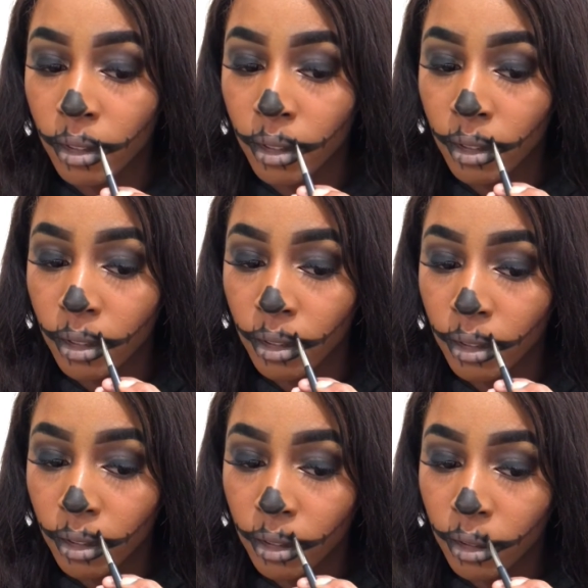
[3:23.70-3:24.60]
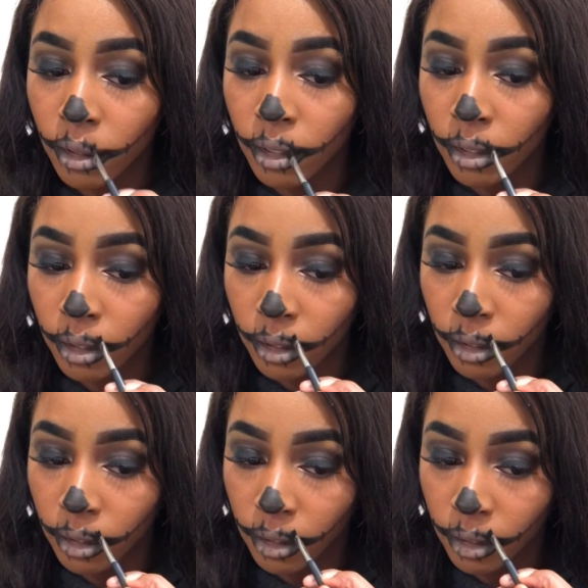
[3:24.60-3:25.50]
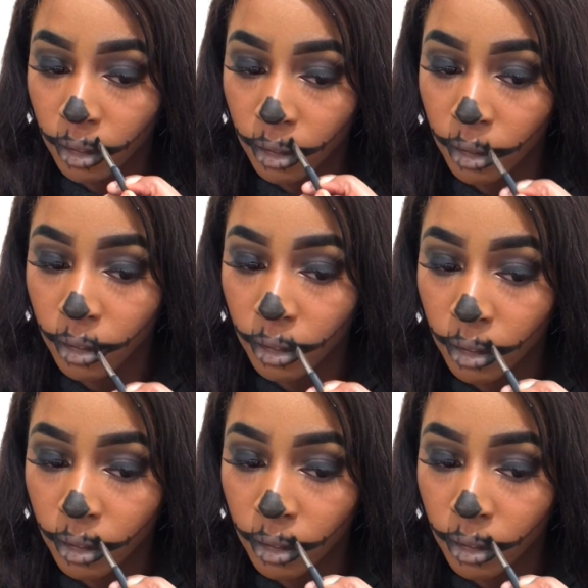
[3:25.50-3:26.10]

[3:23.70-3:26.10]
Nothing is said.